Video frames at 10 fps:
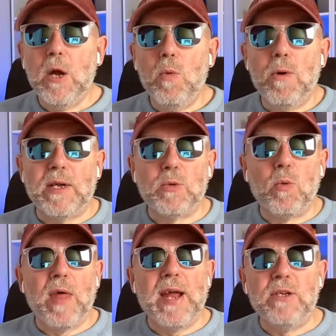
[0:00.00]
We'll get to
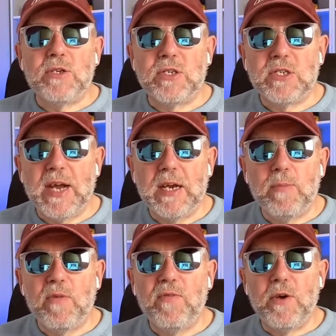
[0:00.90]
all that in just a second,
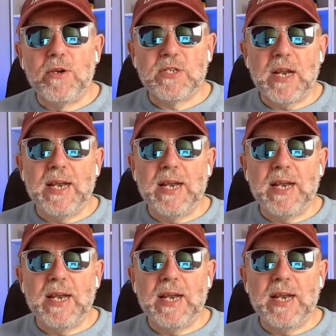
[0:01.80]
but first,